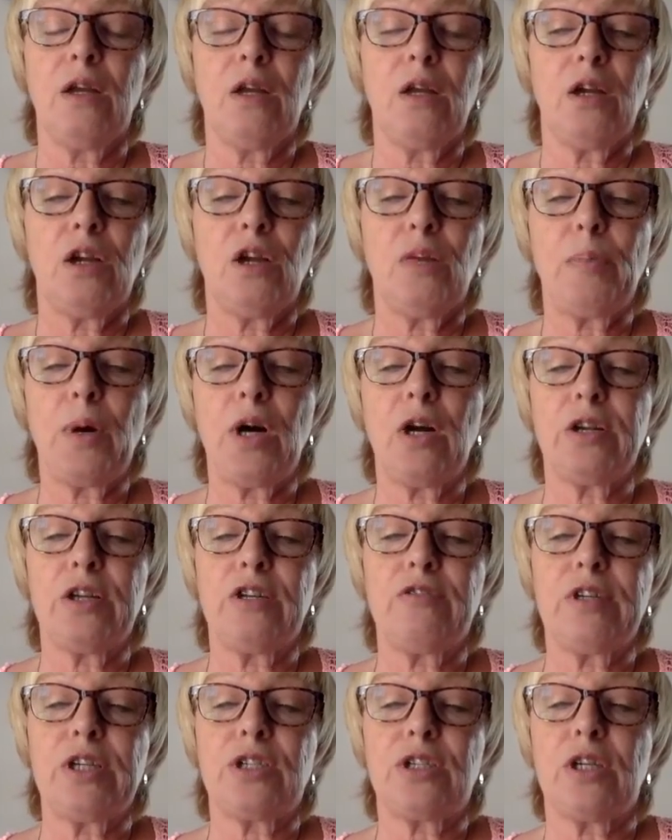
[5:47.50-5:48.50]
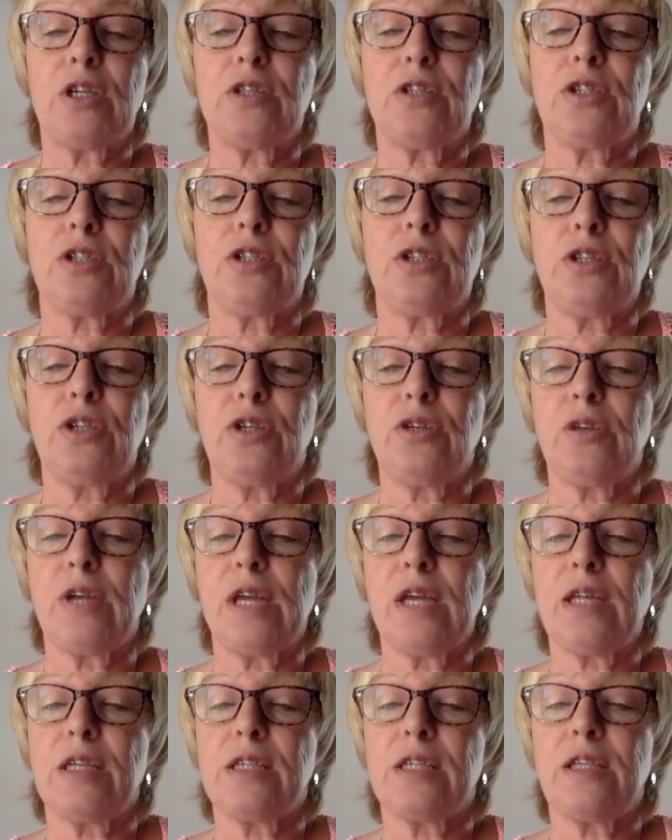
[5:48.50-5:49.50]
Her partner returned to the
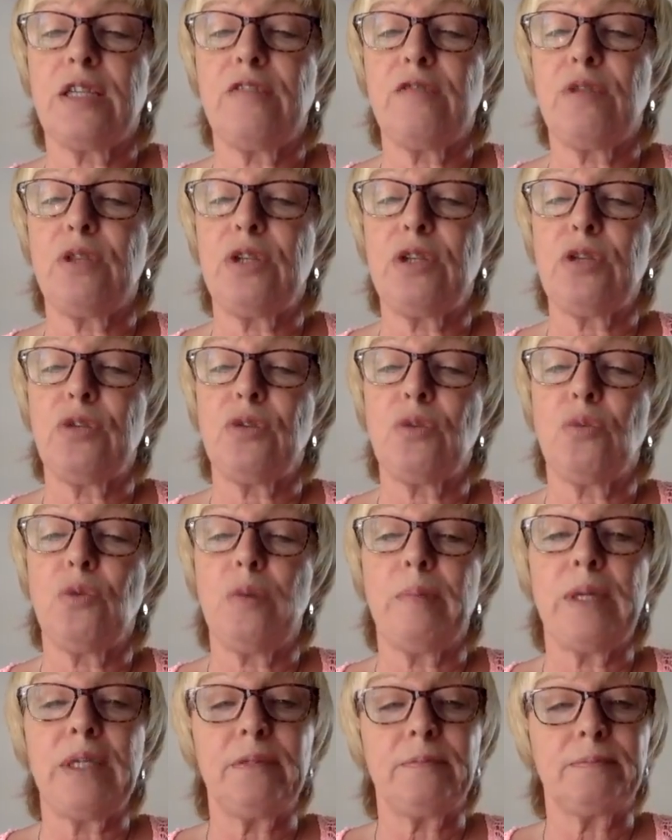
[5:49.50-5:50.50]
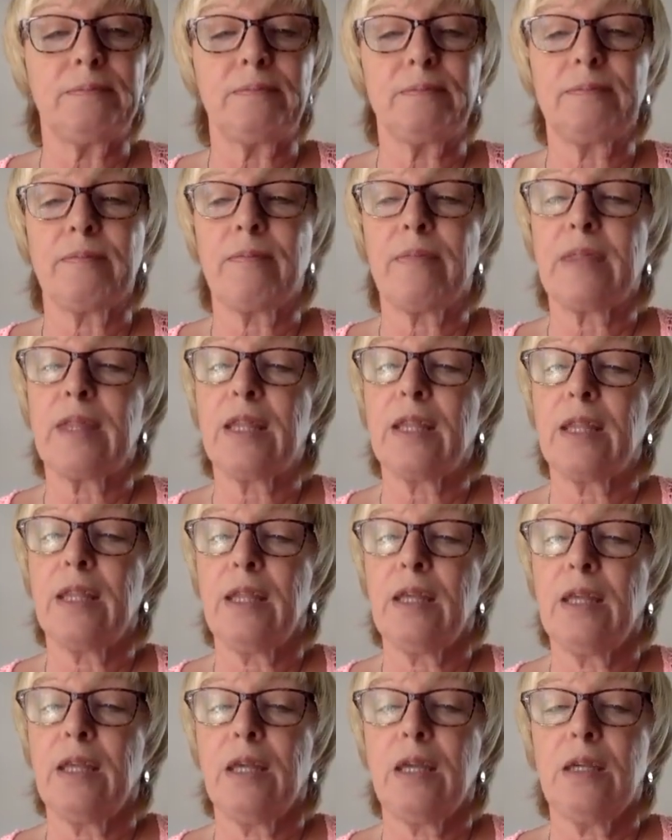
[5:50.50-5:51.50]
UK to live with another woman,
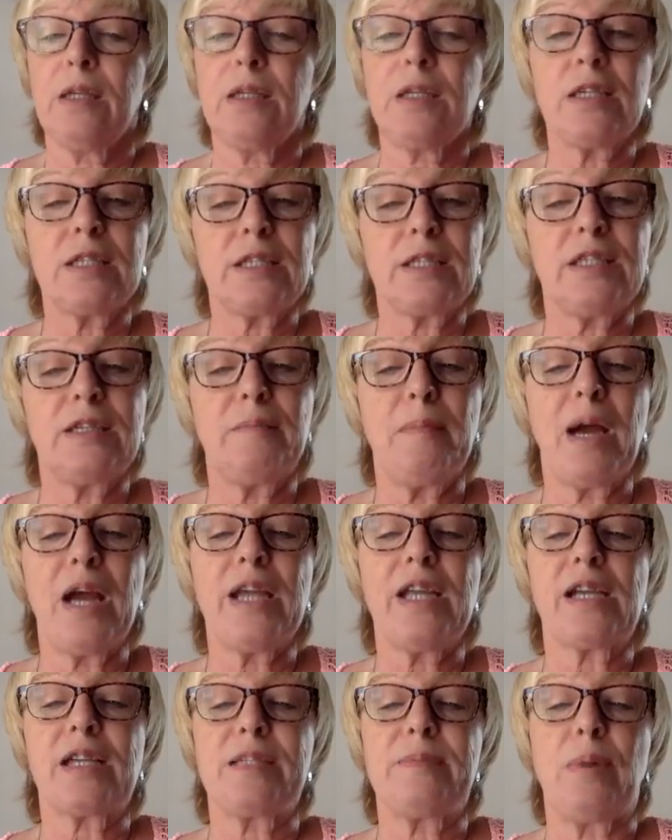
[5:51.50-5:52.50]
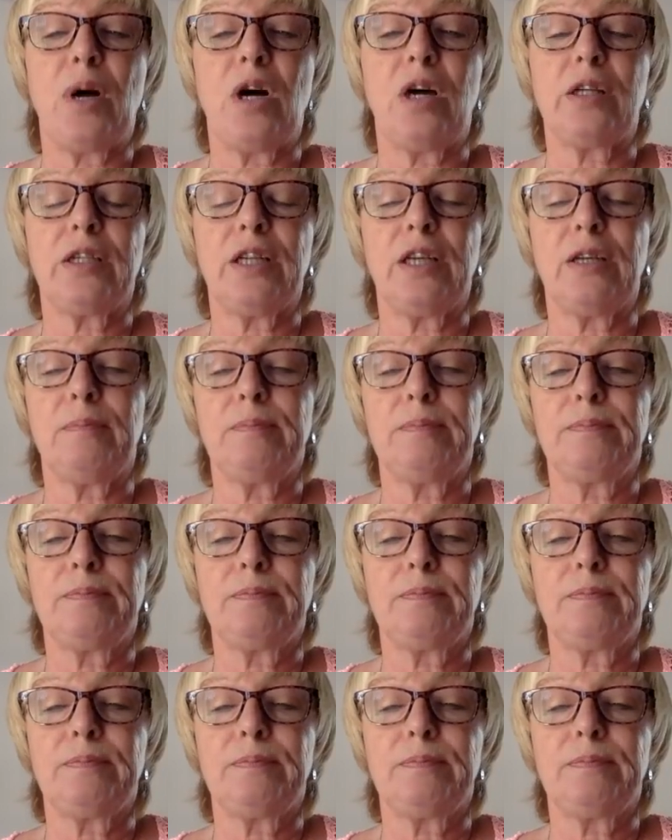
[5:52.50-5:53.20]
as did my ex-partner.